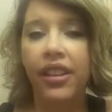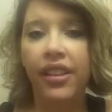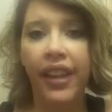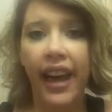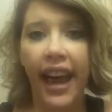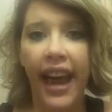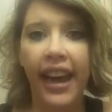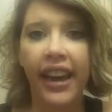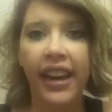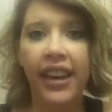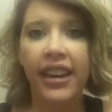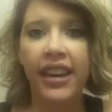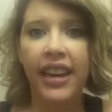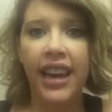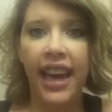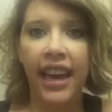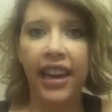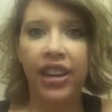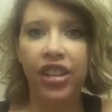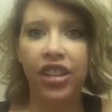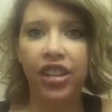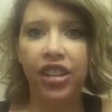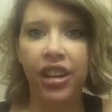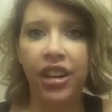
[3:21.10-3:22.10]
That
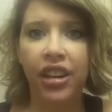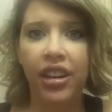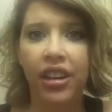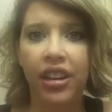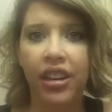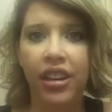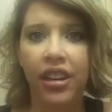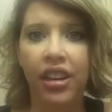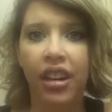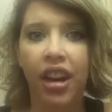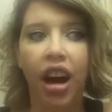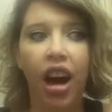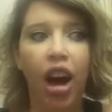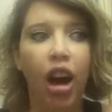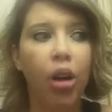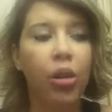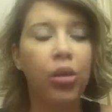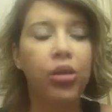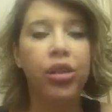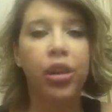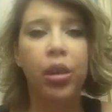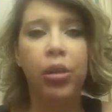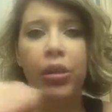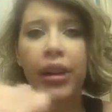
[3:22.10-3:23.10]
connection
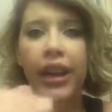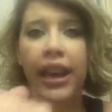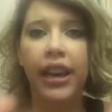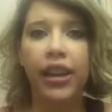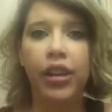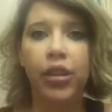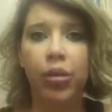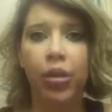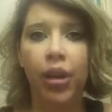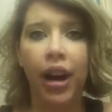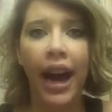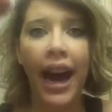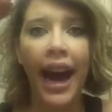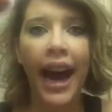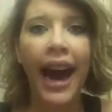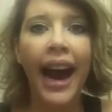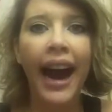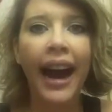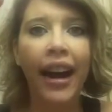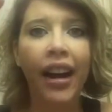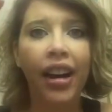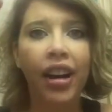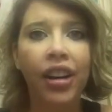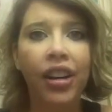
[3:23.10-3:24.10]
also led to a
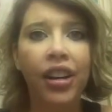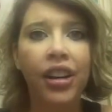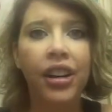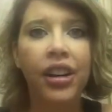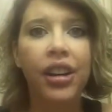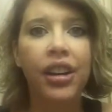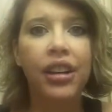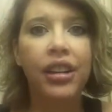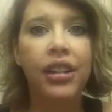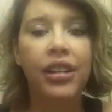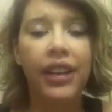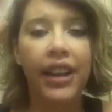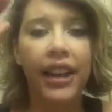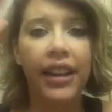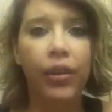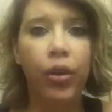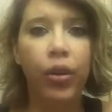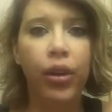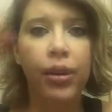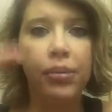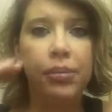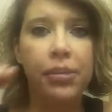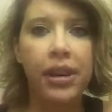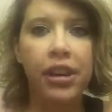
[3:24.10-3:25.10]
higher
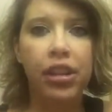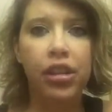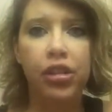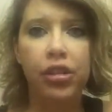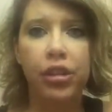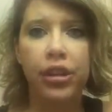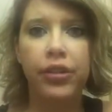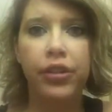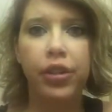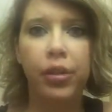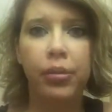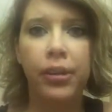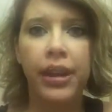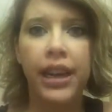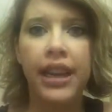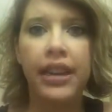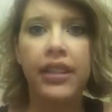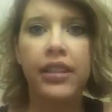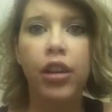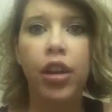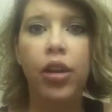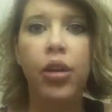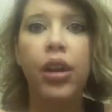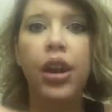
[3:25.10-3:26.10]
level in ministry for me.
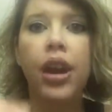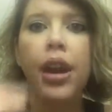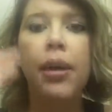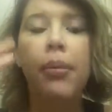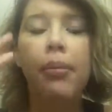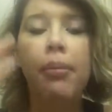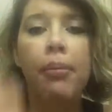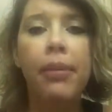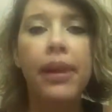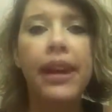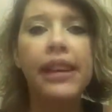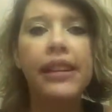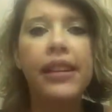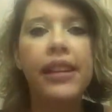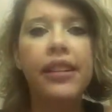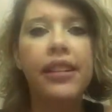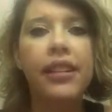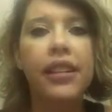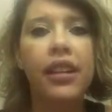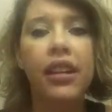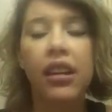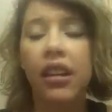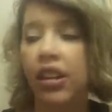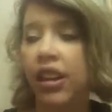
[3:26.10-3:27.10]
So me
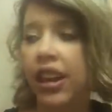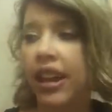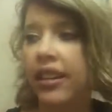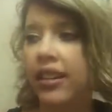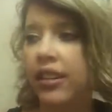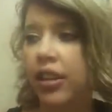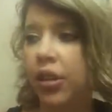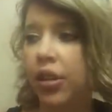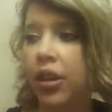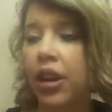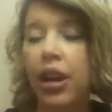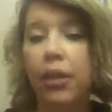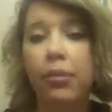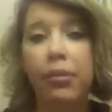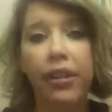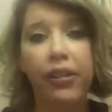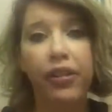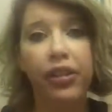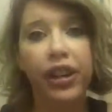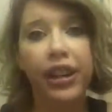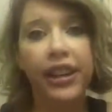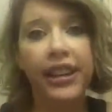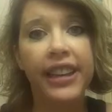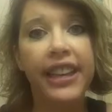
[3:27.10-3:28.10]
listening, okay, so my
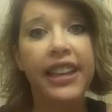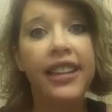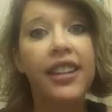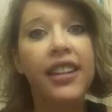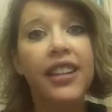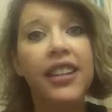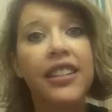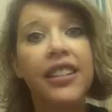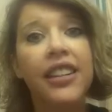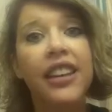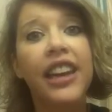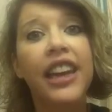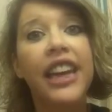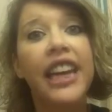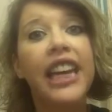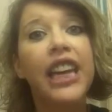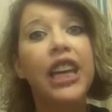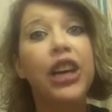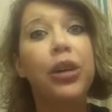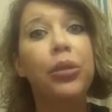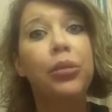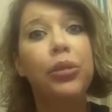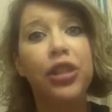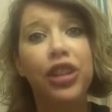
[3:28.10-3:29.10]
friend Linda listening to
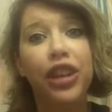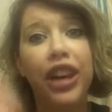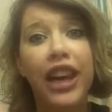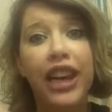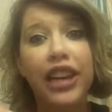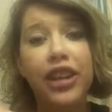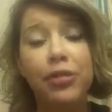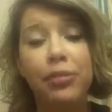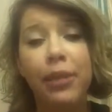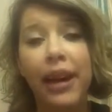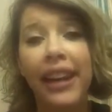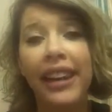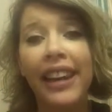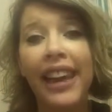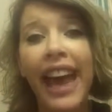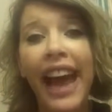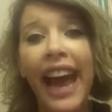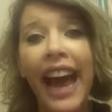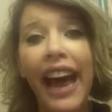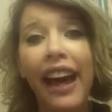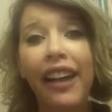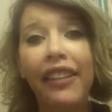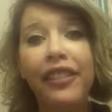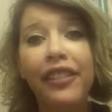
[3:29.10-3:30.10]
him changed my
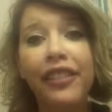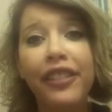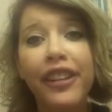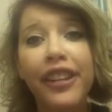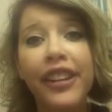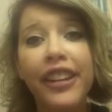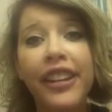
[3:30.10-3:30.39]
life.